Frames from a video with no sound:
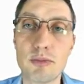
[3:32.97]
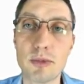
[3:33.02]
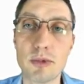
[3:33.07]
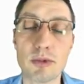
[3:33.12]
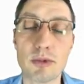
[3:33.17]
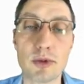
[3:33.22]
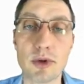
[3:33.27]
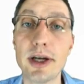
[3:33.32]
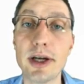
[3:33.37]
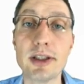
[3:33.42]

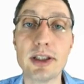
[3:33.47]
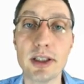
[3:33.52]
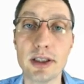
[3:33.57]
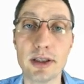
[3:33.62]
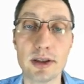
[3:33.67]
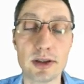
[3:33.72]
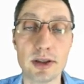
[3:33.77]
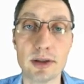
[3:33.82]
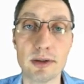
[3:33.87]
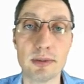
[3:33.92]
writing
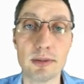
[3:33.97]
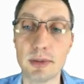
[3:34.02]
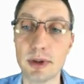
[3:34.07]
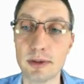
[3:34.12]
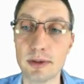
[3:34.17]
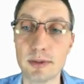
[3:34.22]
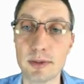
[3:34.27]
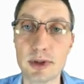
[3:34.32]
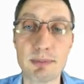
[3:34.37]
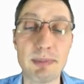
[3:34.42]
a
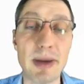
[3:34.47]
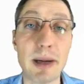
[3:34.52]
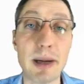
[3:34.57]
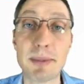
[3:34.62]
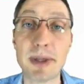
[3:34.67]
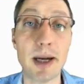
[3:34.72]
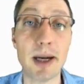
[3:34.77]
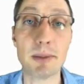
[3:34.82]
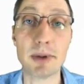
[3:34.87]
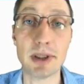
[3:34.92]
spam
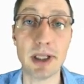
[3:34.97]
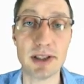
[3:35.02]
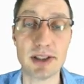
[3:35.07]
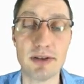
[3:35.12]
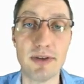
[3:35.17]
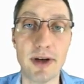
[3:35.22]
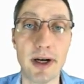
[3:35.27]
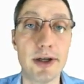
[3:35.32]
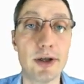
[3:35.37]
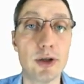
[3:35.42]
ham
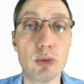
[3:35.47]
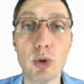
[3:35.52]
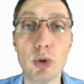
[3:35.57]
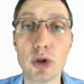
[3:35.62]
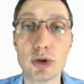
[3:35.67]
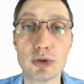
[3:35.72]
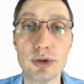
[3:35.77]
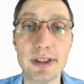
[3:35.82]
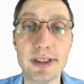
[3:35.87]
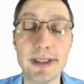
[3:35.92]
classifier, you
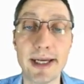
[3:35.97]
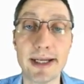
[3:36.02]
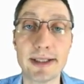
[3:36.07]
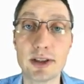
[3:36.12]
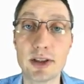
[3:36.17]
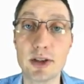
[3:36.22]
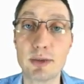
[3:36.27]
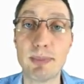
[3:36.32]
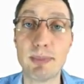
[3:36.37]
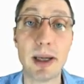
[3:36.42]
want to
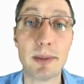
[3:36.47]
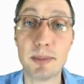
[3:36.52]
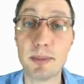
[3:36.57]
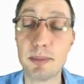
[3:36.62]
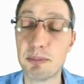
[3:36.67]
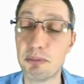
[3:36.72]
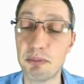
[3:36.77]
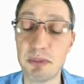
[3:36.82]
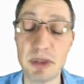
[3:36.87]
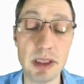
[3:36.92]
detect
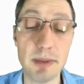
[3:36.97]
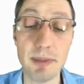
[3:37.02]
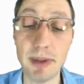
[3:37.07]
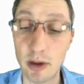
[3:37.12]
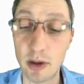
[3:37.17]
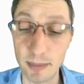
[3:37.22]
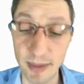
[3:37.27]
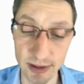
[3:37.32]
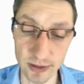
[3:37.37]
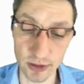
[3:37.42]
spam
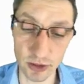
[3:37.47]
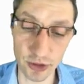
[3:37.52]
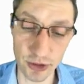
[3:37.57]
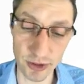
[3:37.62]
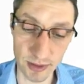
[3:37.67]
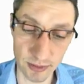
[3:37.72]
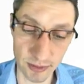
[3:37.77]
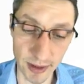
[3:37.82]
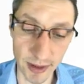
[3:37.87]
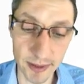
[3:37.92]
email
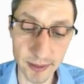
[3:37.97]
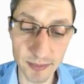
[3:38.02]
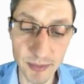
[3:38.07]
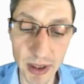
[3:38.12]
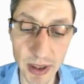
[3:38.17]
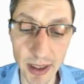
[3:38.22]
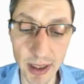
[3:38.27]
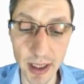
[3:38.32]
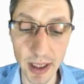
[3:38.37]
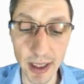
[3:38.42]
messages, right?
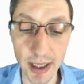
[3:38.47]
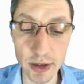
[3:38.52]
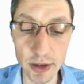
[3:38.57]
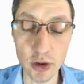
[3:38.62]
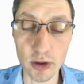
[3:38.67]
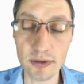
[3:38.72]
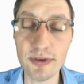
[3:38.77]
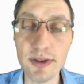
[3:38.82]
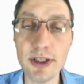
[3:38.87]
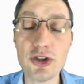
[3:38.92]
And
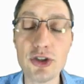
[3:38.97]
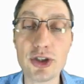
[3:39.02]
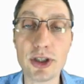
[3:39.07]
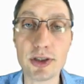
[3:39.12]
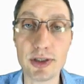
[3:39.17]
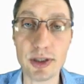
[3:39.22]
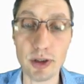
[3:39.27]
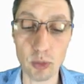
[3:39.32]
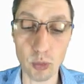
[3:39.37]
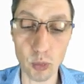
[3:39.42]
your
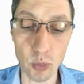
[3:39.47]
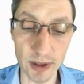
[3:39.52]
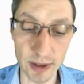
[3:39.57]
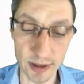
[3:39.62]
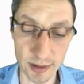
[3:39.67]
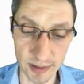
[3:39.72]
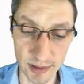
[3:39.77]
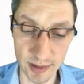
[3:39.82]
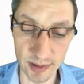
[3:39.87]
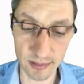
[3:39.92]
features are
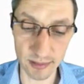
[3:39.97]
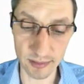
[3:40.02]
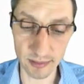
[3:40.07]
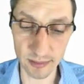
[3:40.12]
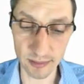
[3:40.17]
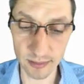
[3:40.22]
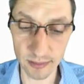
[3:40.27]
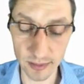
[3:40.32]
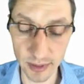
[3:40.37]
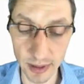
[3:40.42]
words.
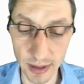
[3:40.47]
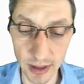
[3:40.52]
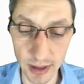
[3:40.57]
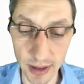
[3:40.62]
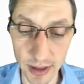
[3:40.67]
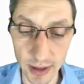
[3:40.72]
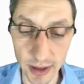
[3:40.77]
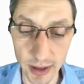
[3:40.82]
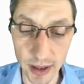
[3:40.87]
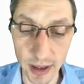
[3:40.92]

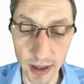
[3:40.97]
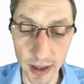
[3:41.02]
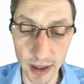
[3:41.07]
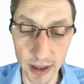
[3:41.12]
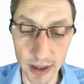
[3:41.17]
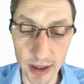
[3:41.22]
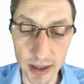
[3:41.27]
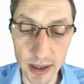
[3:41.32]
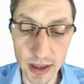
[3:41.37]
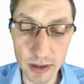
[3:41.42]

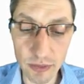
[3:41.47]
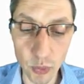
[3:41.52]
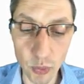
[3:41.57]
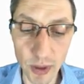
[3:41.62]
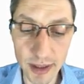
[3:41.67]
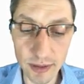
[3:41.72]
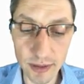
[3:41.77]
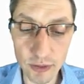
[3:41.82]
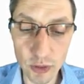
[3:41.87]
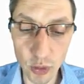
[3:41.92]
If
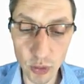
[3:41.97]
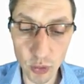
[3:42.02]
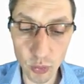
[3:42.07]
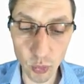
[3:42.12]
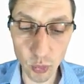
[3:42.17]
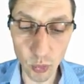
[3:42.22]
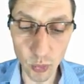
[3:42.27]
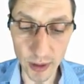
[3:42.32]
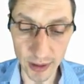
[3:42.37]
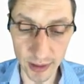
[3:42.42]
one of your
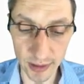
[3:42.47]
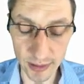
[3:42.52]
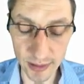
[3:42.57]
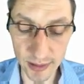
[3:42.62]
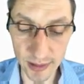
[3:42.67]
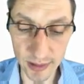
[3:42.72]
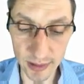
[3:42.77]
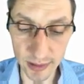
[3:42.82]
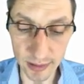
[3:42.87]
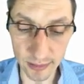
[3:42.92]

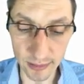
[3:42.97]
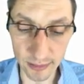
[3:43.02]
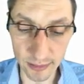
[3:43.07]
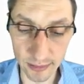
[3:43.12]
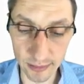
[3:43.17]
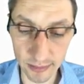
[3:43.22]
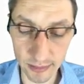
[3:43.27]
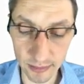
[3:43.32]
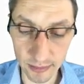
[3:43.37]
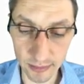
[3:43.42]
words
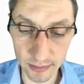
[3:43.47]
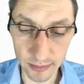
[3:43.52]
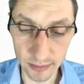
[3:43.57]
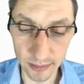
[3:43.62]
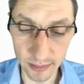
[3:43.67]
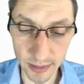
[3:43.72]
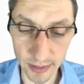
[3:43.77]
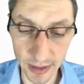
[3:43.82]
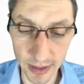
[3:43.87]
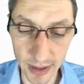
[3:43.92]

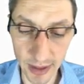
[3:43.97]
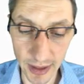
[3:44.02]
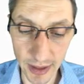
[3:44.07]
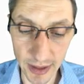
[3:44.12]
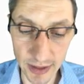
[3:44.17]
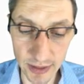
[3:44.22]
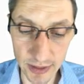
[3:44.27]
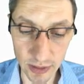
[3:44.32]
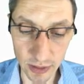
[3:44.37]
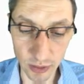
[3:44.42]

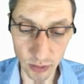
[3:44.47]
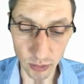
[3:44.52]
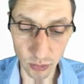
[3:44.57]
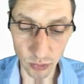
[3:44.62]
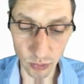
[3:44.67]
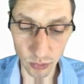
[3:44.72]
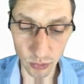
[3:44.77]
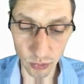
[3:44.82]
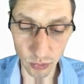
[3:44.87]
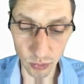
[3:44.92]
is,
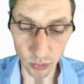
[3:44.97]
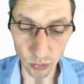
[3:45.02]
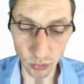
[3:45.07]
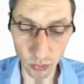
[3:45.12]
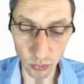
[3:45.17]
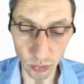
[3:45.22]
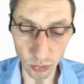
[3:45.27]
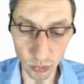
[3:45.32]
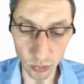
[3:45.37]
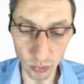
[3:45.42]

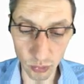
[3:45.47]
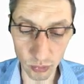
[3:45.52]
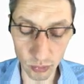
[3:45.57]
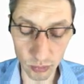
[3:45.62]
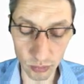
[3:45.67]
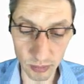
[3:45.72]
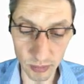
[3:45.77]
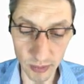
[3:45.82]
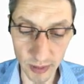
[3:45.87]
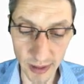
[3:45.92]

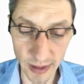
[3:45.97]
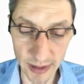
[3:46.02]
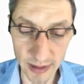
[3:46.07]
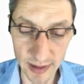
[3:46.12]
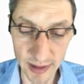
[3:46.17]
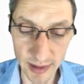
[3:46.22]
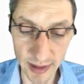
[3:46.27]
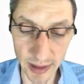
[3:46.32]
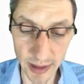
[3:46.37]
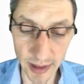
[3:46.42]

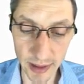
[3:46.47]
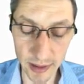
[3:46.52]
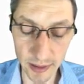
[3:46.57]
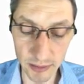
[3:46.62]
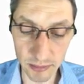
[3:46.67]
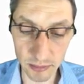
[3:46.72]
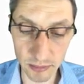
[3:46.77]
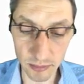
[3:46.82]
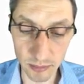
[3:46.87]
let's say,